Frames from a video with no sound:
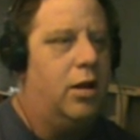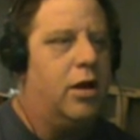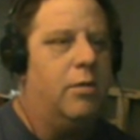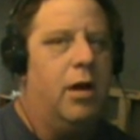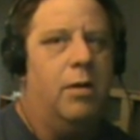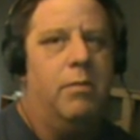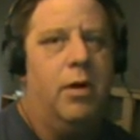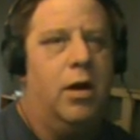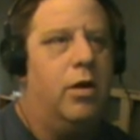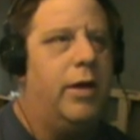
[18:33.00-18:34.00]
Look,
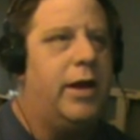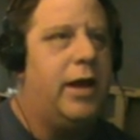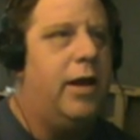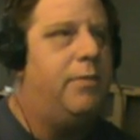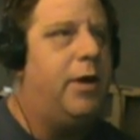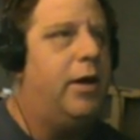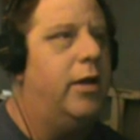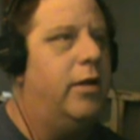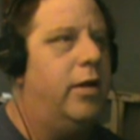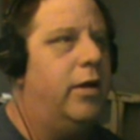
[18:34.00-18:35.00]
I'm going camping
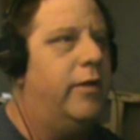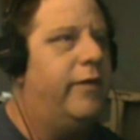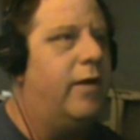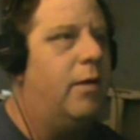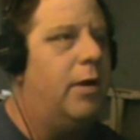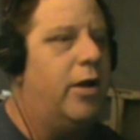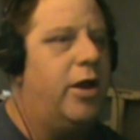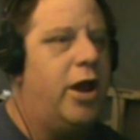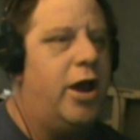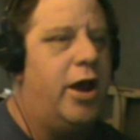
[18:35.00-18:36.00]
in
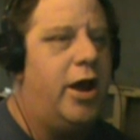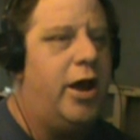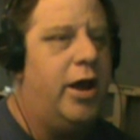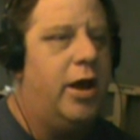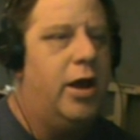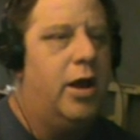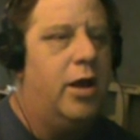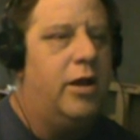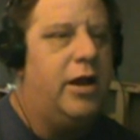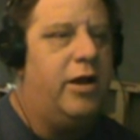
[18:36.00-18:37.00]
Starbound. Yay!
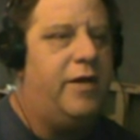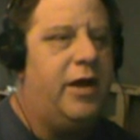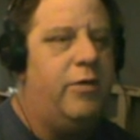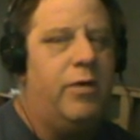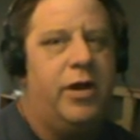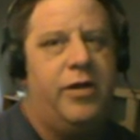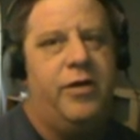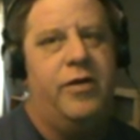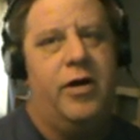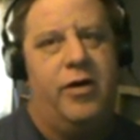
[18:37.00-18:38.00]
The other thing you want to
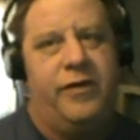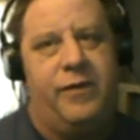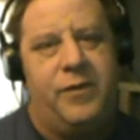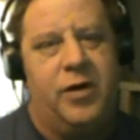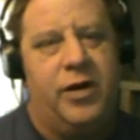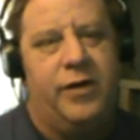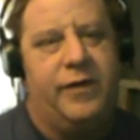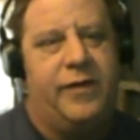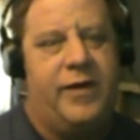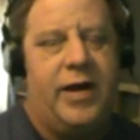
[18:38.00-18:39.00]
do, though, is if you're going to
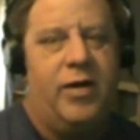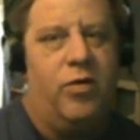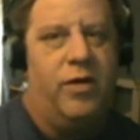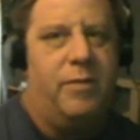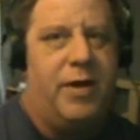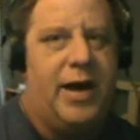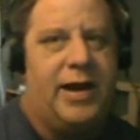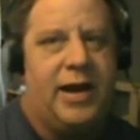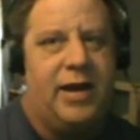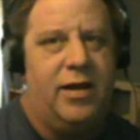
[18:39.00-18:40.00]
use a tent or the
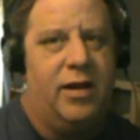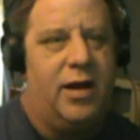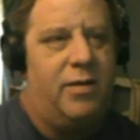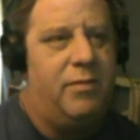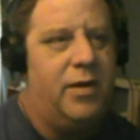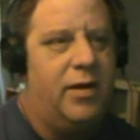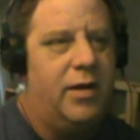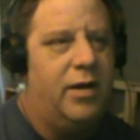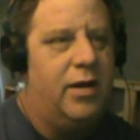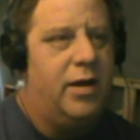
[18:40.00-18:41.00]
bed to heal up,
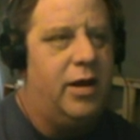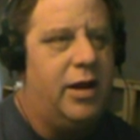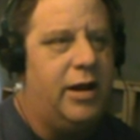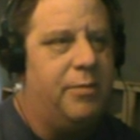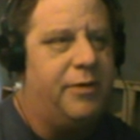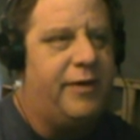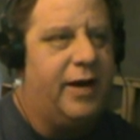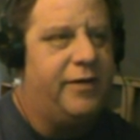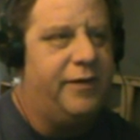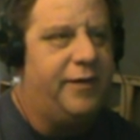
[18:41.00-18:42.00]
you need to
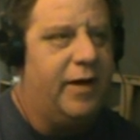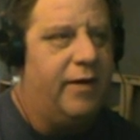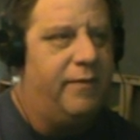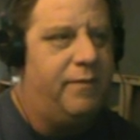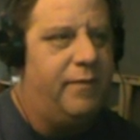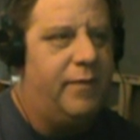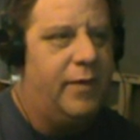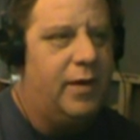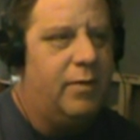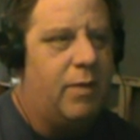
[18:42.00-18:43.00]
protect yourself
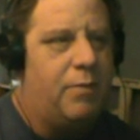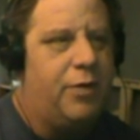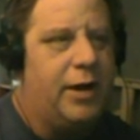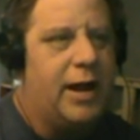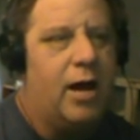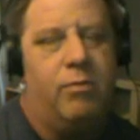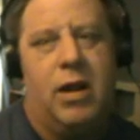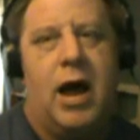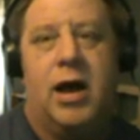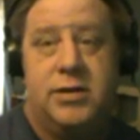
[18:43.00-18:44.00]
by putting down
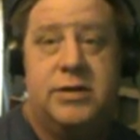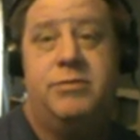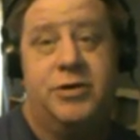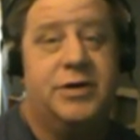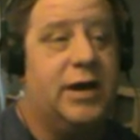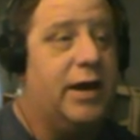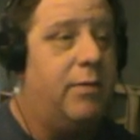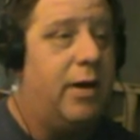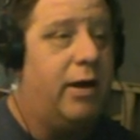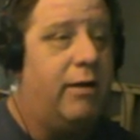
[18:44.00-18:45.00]
blocks, just like
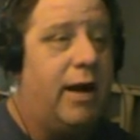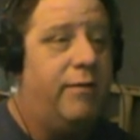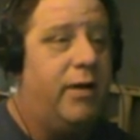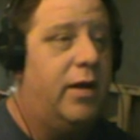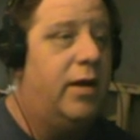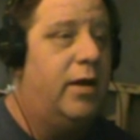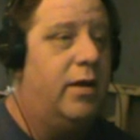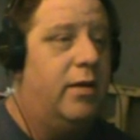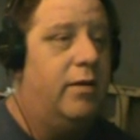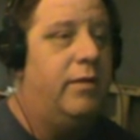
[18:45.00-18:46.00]
in Minecraft.
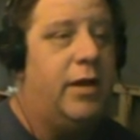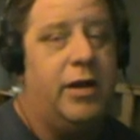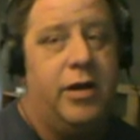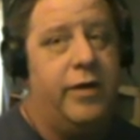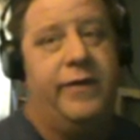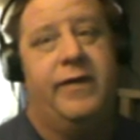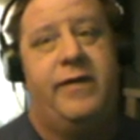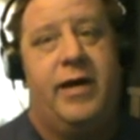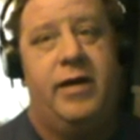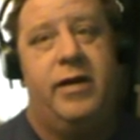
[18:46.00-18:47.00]
Then you use the
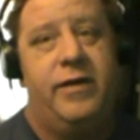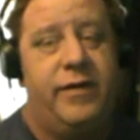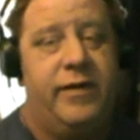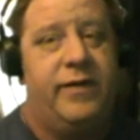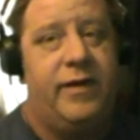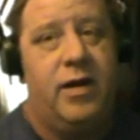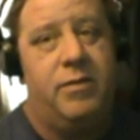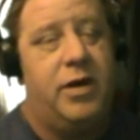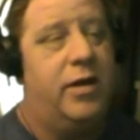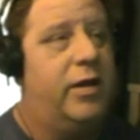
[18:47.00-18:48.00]
tent, and as you can see,
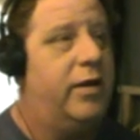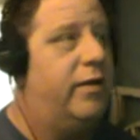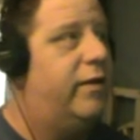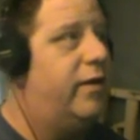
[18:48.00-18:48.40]
I'm healing.